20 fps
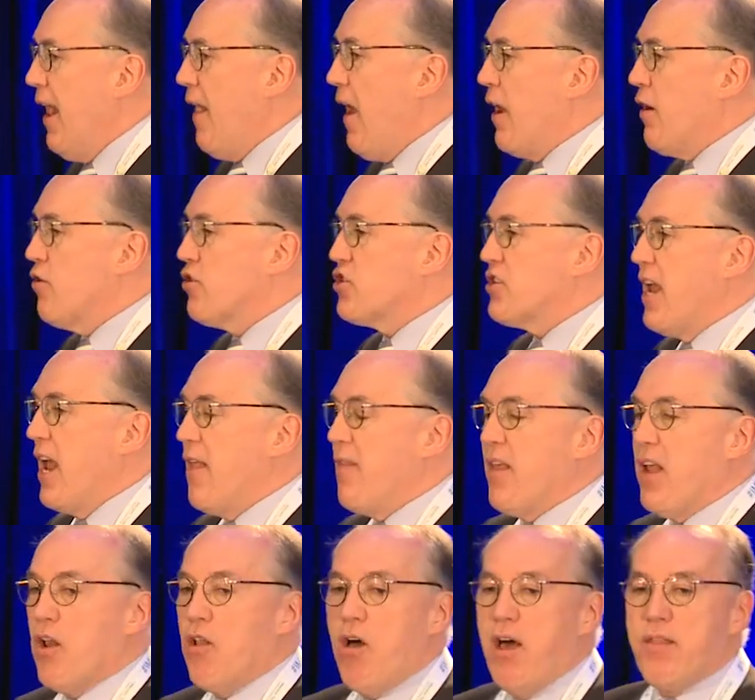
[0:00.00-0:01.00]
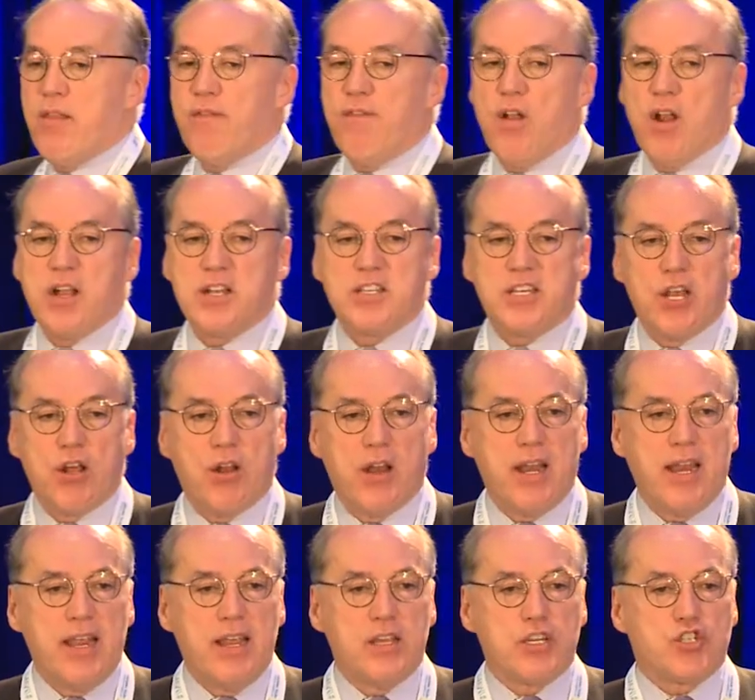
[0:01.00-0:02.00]
Understand that a lot of the
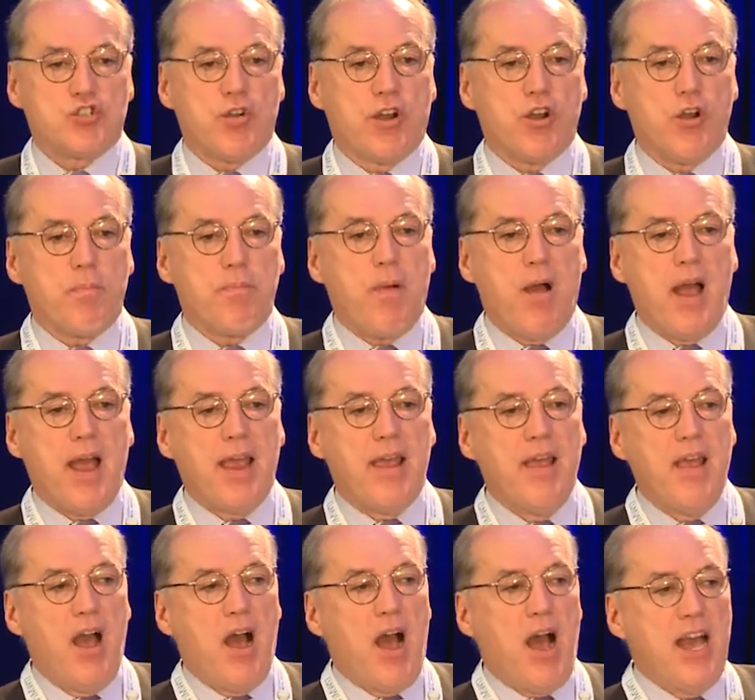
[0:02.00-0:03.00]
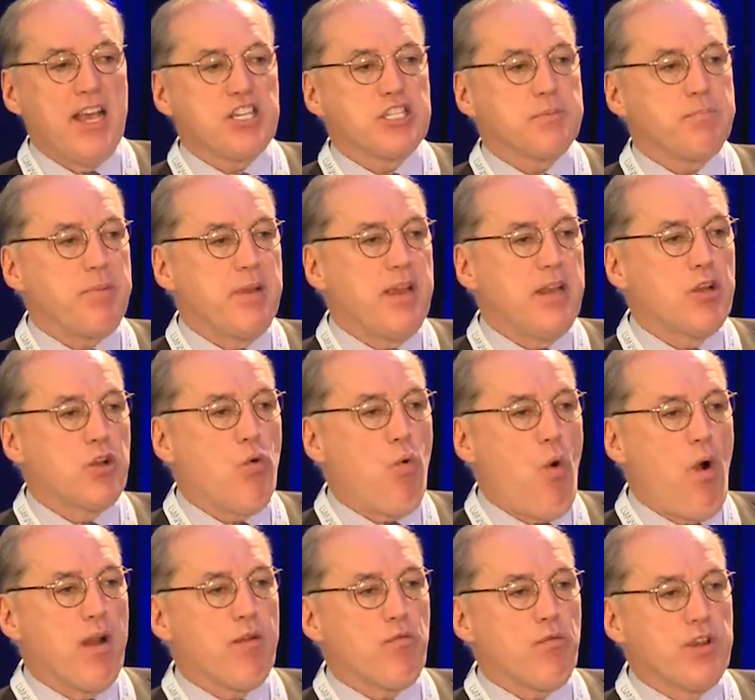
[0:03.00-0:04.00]
volatility is triggered by high speed
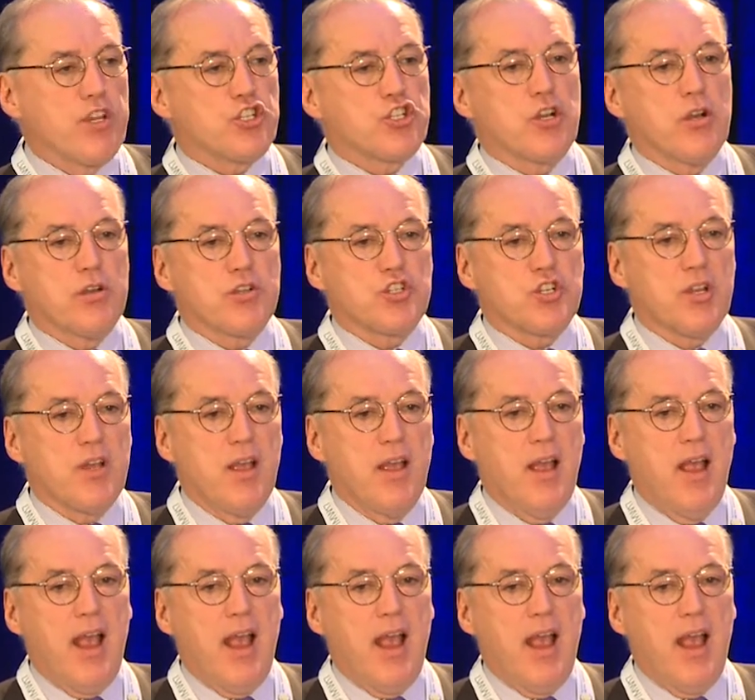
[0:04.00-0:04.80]
quant research.